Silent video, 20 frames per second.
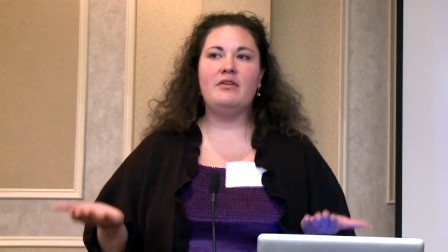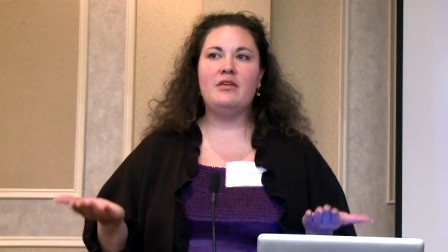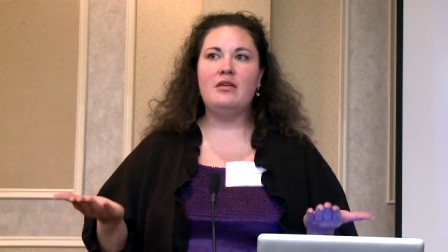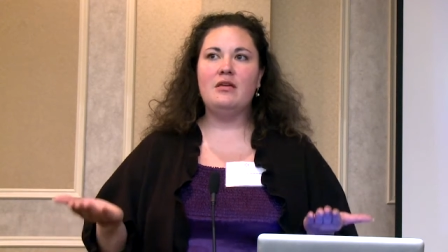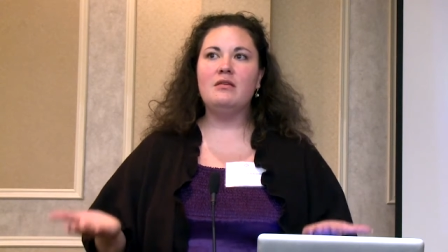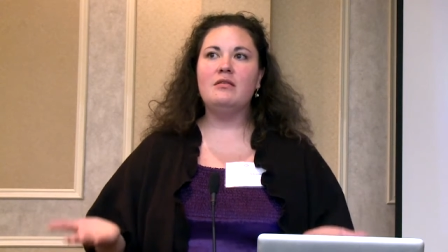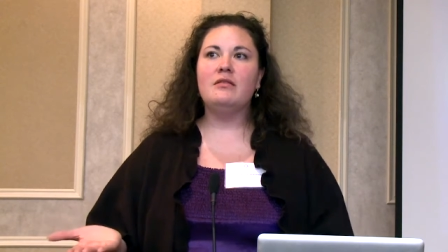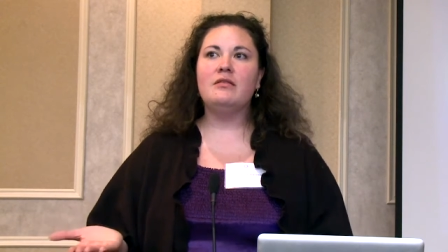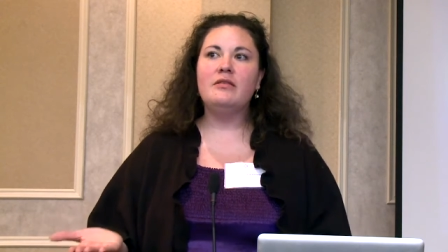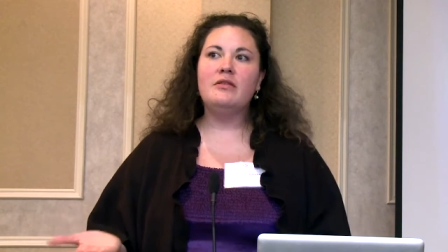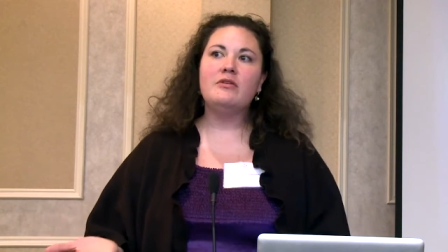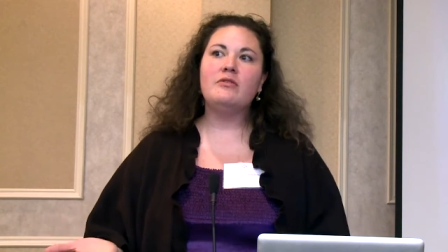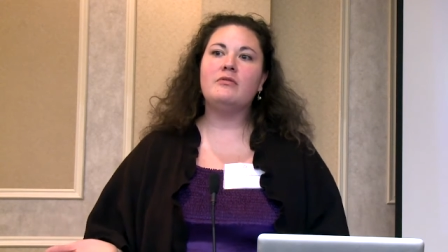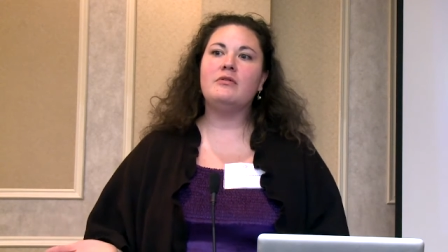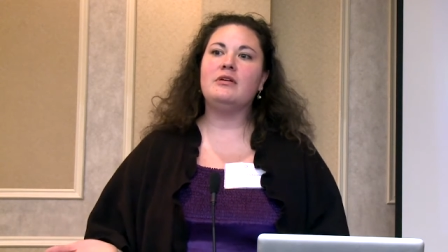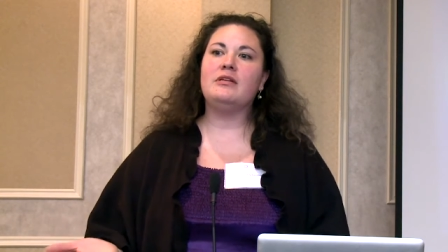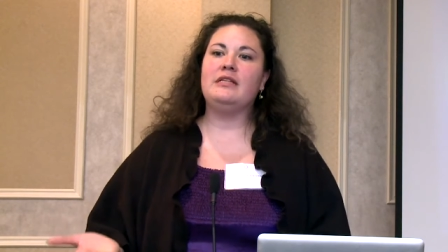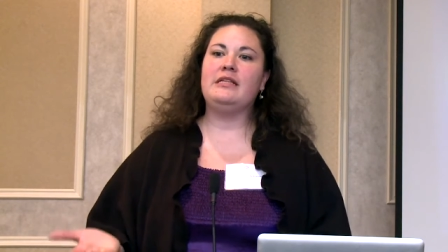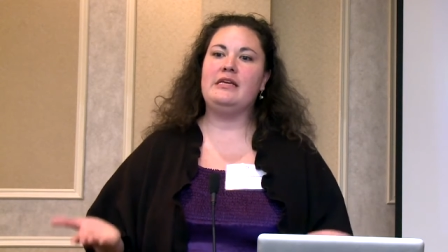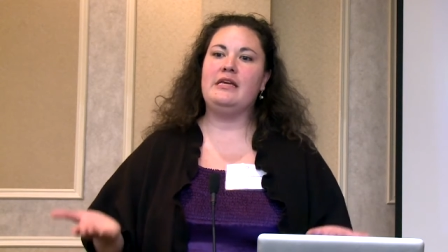He
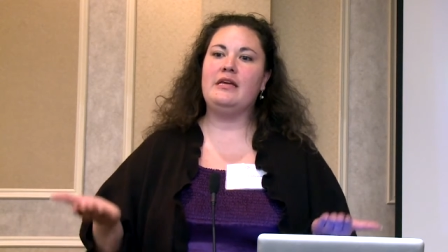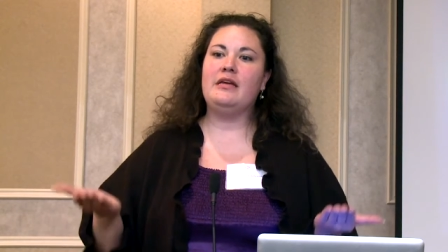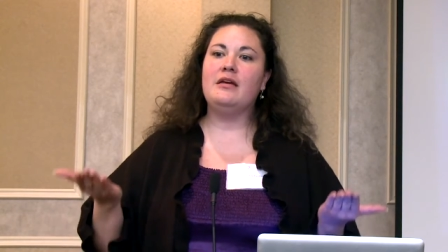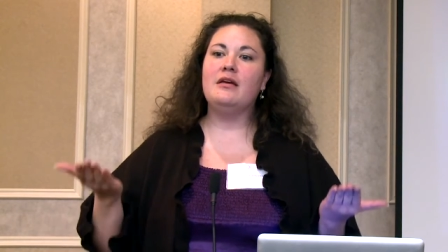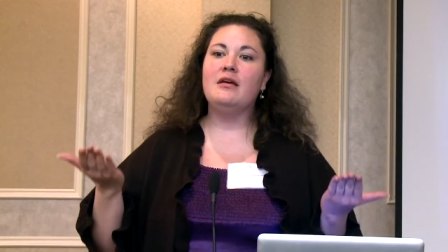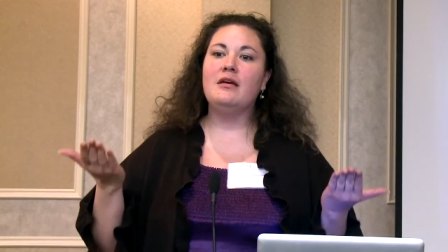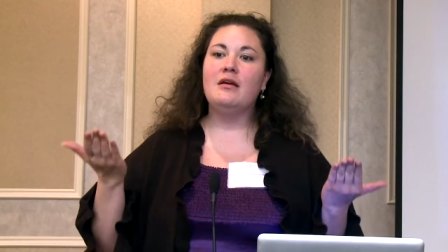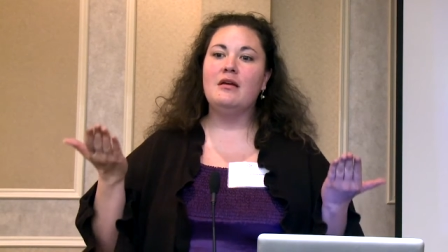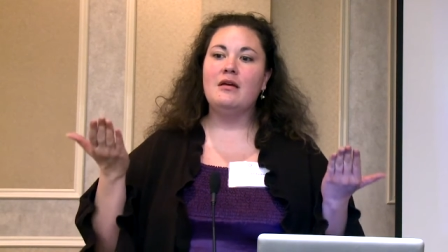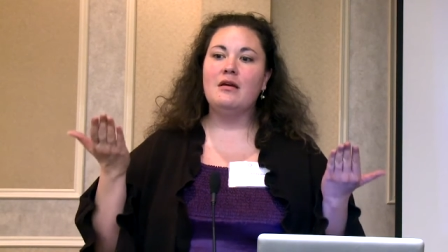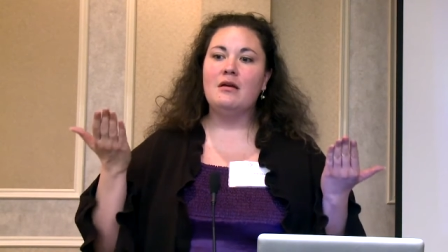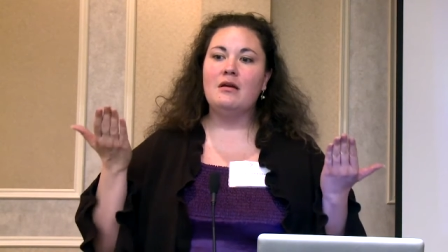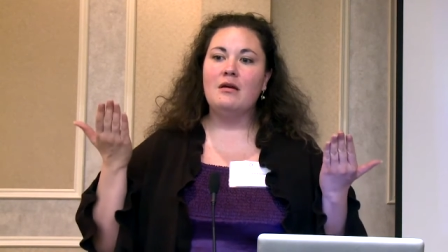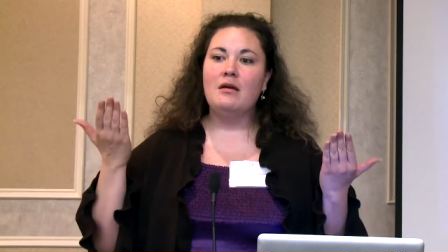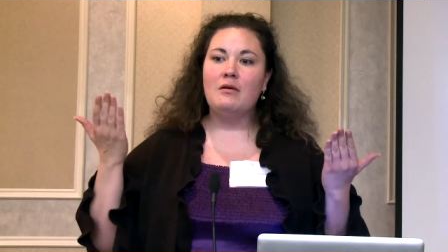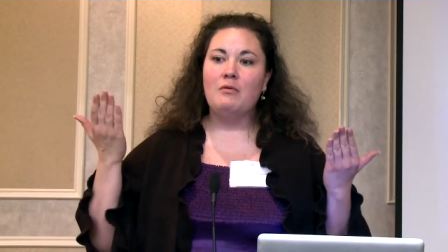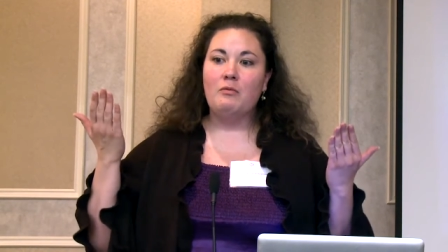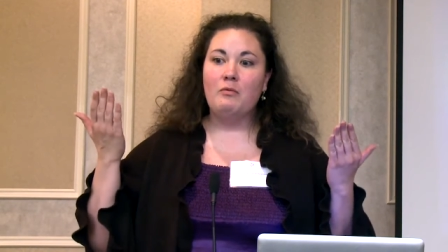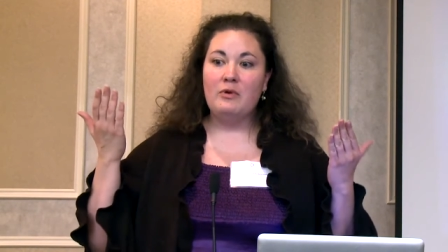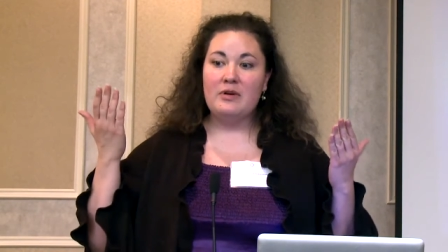literally
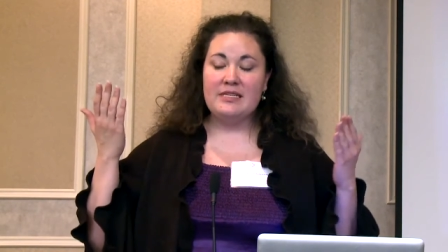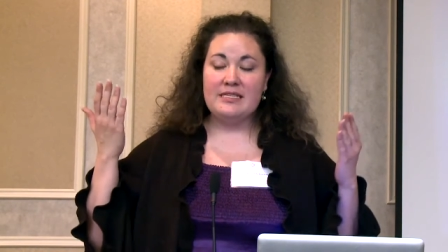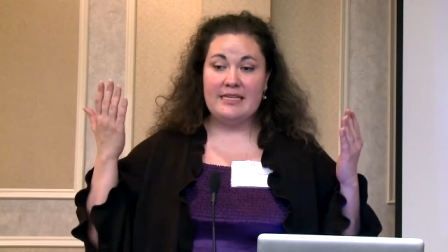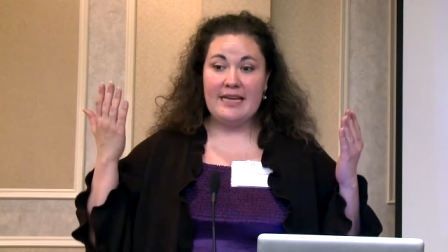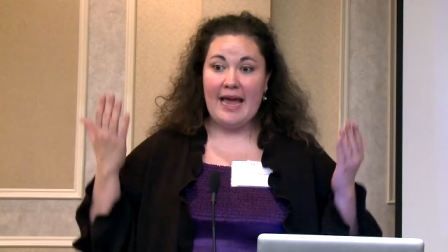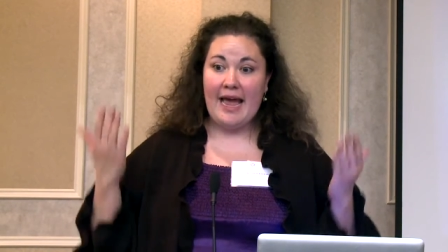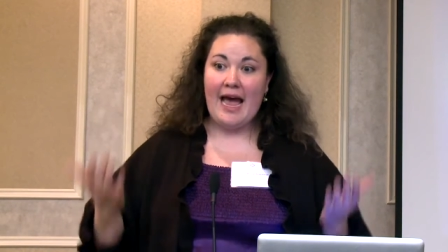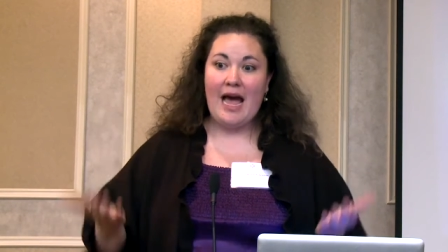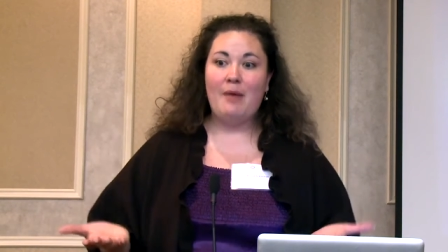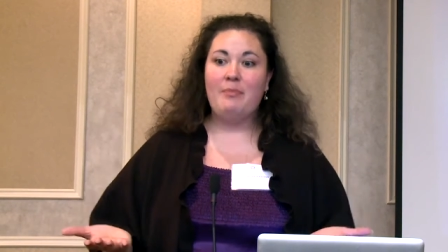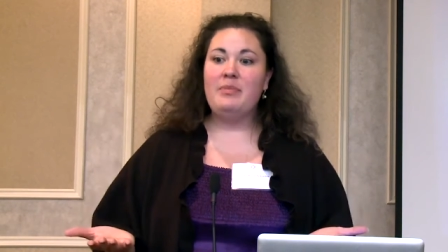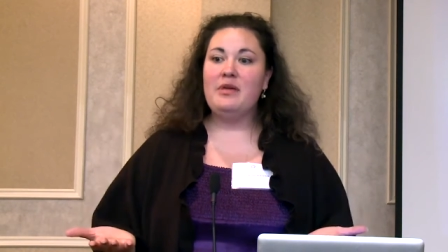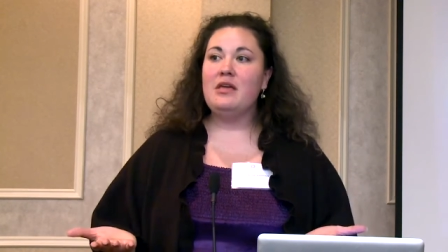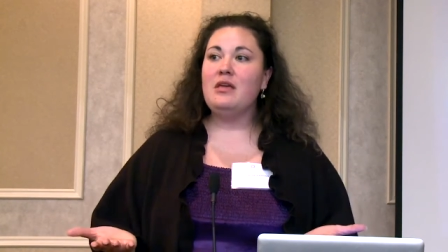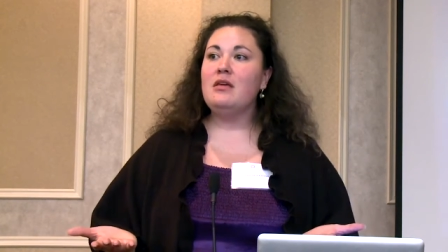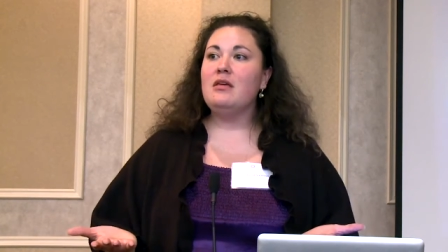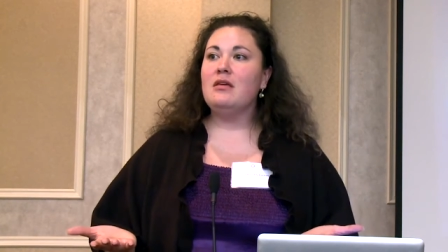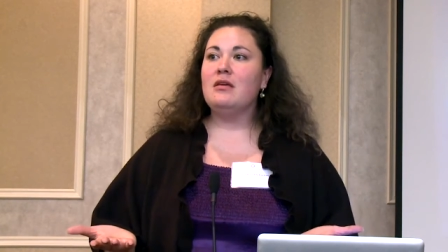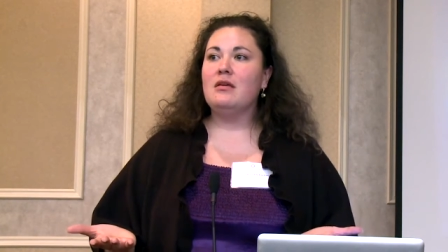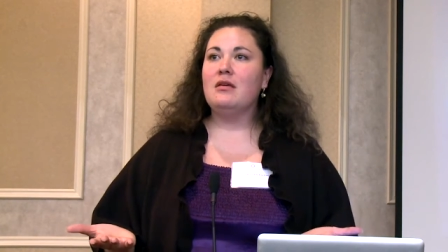was
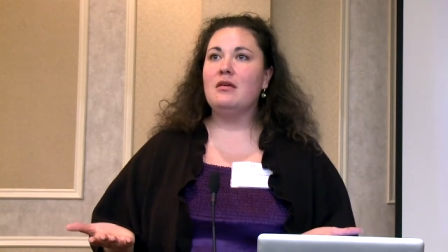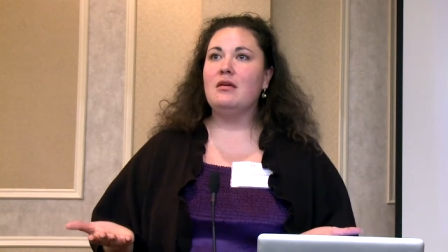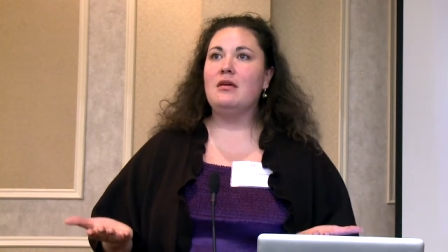happy.